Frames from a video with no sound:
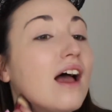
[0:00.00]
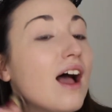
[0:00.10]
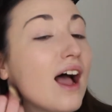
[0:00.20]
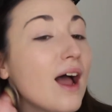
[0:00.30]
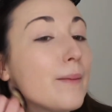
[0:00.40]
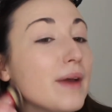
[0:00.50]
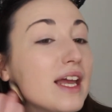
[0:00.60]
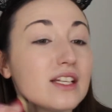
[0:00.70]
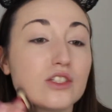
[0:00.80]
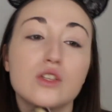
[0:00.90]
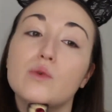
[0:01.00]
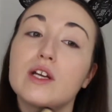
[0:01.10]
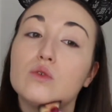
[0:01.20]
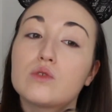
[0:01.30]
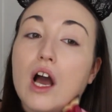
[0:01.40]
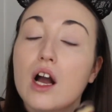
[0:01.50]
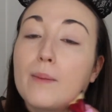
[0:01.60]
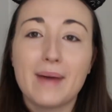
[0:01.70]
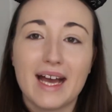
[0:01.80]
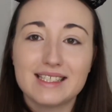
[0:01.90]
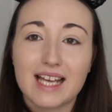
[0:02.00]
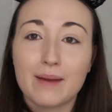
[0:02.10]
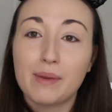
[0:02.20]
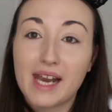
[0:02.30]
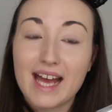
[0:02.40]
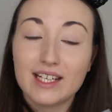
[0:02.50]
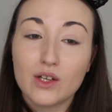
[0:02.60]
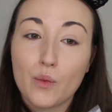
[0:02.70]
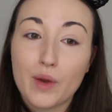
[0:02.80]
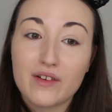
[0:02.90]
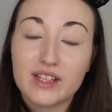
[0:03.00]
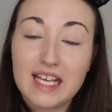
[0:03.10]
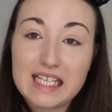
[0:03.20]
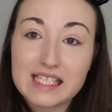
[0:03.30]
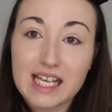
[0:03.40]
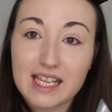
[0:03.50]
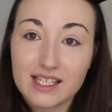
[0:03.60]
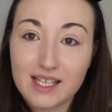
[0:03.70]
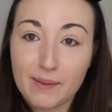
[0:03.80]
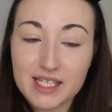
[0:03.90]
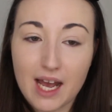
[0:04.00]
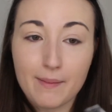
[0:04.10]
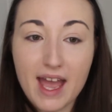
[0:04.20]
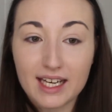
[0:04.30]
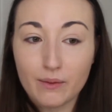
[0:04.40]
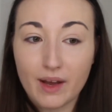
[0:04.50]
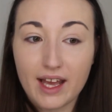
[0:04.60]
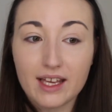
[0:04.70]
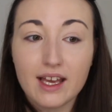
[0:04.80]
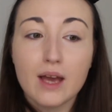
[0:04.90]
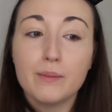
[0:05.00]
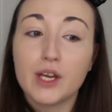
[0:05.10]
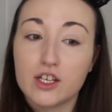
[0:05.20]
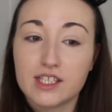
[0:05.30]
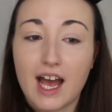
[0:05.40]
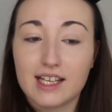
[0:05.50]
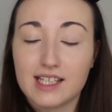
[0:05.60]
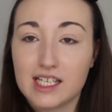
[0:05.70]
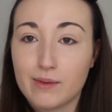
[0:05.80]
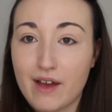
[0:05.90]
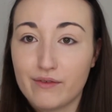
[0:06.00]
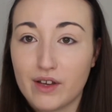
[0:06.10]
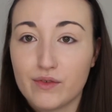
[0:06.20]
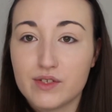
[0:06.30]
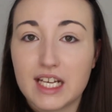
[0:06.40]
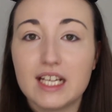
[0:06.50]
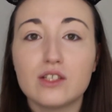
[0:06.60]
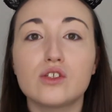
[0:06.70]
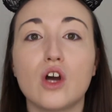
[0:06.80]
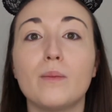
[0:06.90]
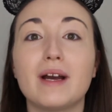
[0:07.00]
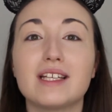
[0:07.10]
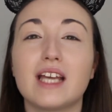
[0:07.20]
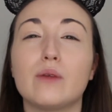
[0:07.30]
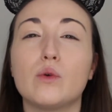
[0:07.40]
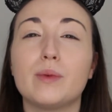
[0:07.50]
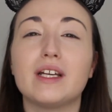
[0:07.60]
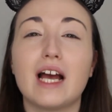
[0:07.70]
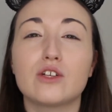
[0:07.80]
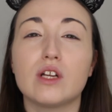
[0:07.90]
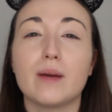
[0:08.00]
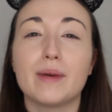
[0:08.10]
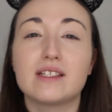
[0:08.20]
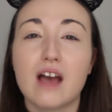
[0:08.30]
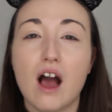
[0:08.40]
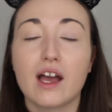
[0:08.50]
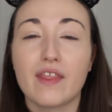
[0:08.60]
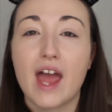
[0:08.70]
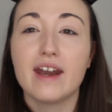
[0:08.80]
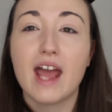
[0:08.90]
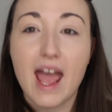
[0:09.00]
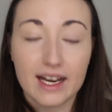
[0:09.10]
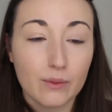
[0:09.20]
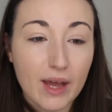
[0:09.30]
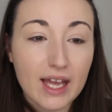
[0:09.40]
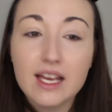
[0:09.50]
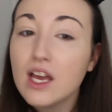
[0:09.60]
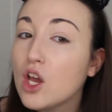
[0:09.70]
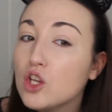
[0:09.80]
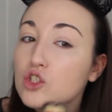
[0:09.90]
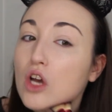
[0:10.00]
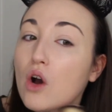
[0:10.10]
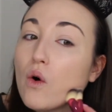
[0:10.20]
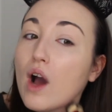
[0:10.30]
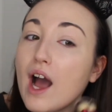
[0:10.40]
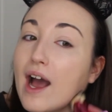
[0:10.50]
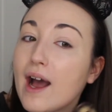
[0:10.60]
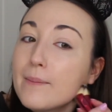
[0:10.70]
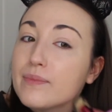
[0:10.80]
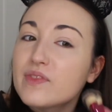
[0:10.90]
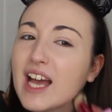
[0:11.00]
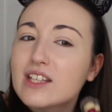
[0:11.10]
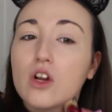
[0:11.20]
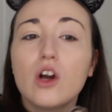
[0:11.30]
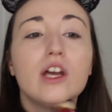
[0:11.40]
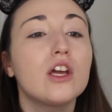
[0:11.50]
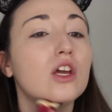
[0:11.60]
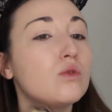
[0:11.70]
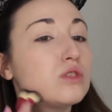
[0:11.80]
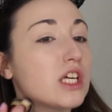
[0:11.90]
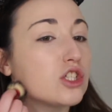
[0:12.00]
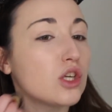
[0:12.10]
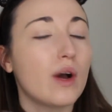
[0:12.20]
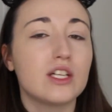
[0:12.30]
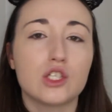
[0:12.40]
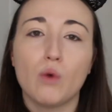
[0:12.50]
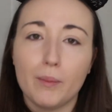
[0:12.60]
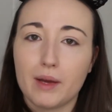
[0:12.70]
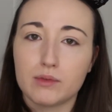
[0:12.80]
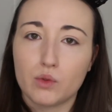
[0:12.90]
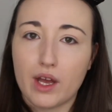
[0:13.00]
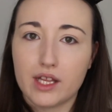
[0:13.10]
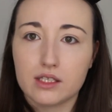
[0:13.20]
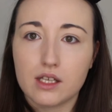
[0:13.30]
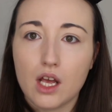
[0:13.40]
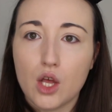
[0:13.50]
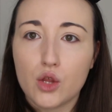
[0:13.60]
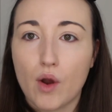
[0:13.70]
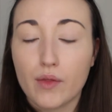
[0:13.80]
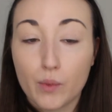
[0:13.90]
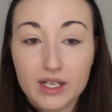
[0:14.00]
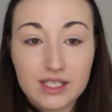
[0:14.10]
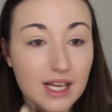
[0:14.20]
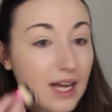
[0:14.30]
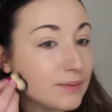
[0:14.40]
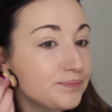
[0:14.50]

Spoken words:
It is just way too dark, but I'm planning on wearing this in the summertime anyway because it has SPF 50, so my skin will be naturally a bit darker then anyway. So that's not a huge issue. I just won't be able to wear this throughout the winter.